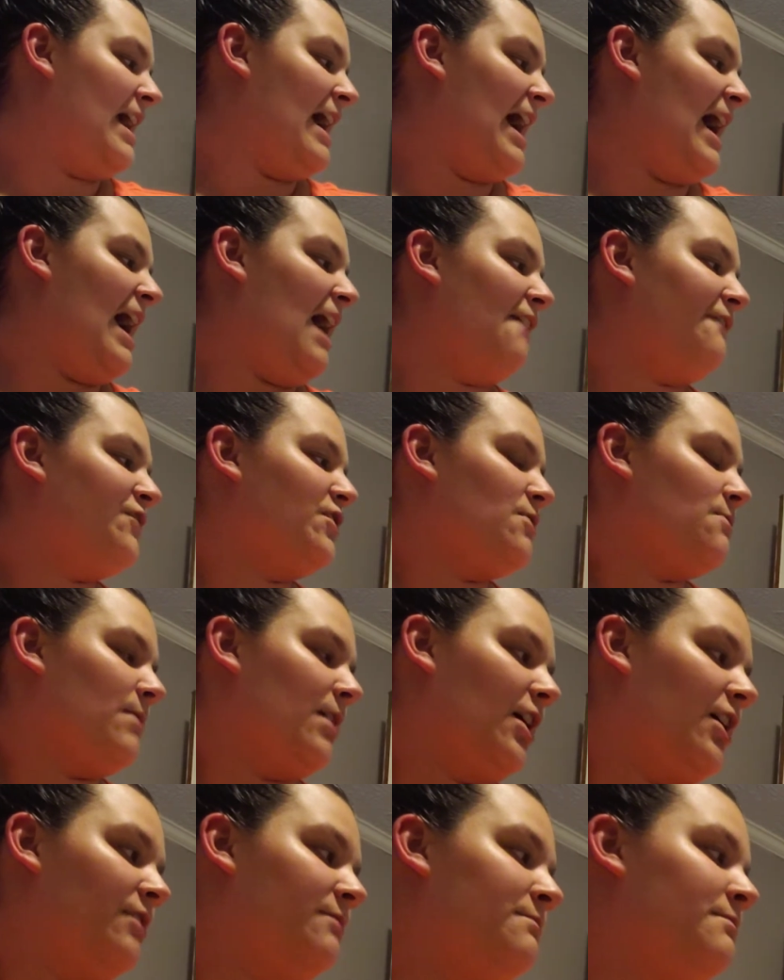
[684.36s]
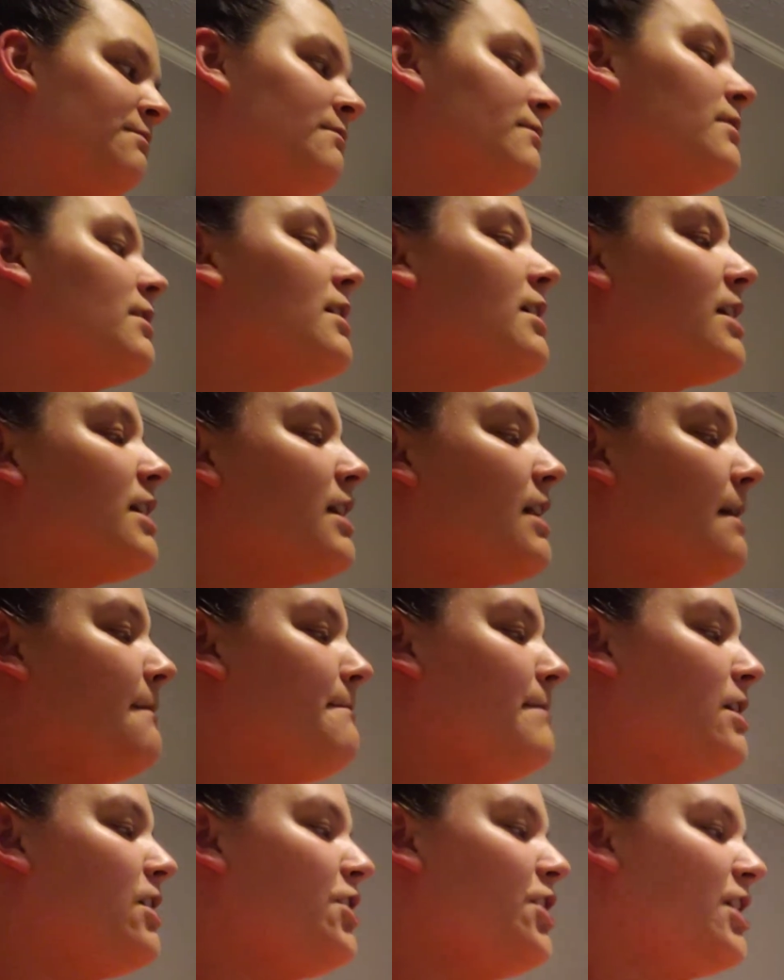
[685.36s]
Afterward,
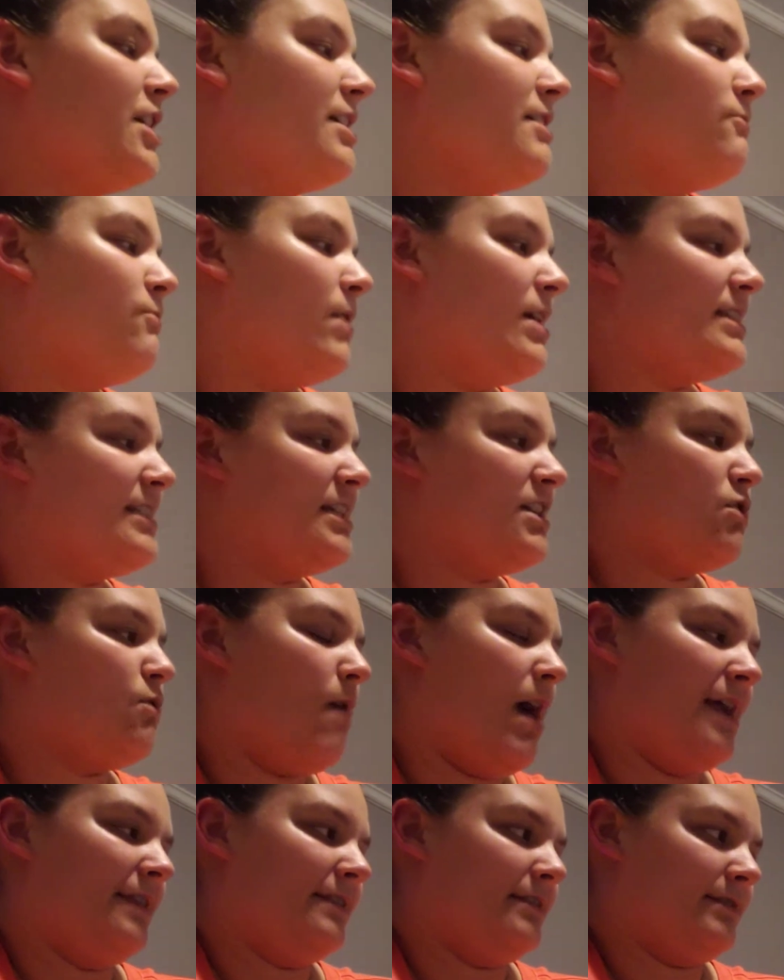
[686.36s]
Camellia wasn't quite the